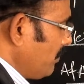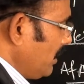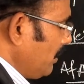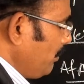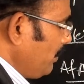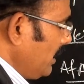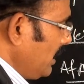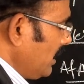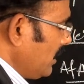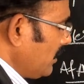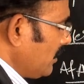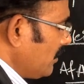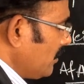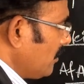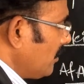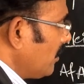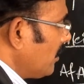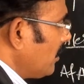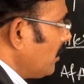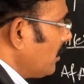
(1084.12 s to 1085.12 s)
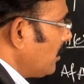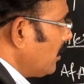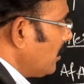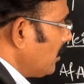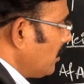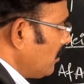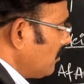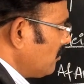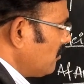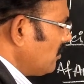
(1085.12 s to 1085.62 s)
Pb,
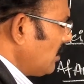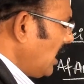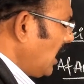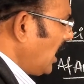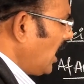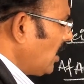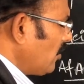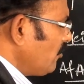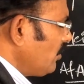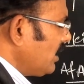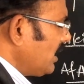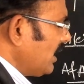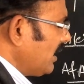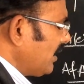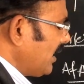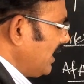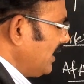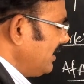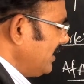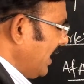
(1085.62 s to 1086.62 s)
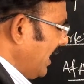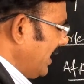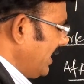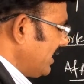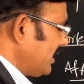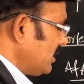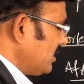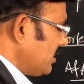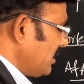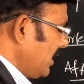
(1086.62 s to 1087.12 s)
or we can write
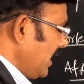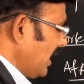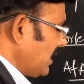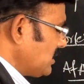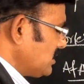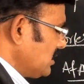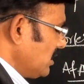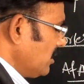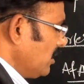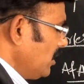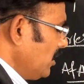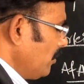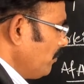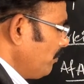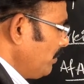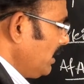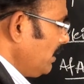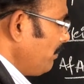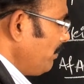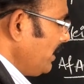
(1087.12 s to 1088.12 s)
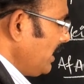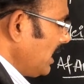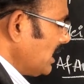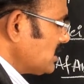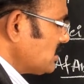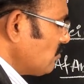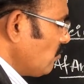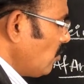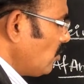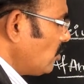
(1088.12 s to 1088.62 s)
direct reaction
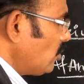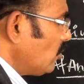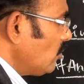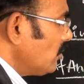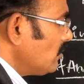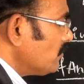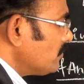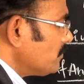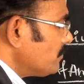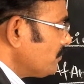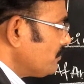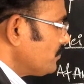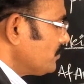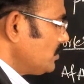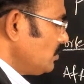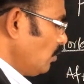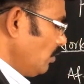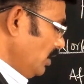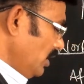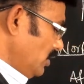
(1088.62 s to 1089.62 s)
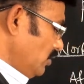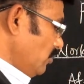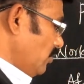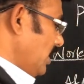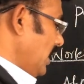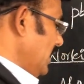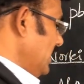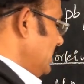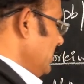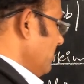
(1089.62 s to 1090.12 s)
PbSO2. No need to
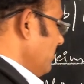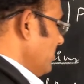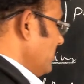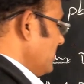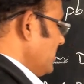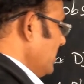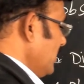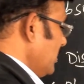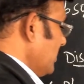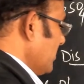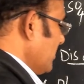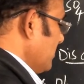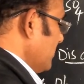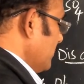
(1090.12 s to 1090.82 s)
write everything.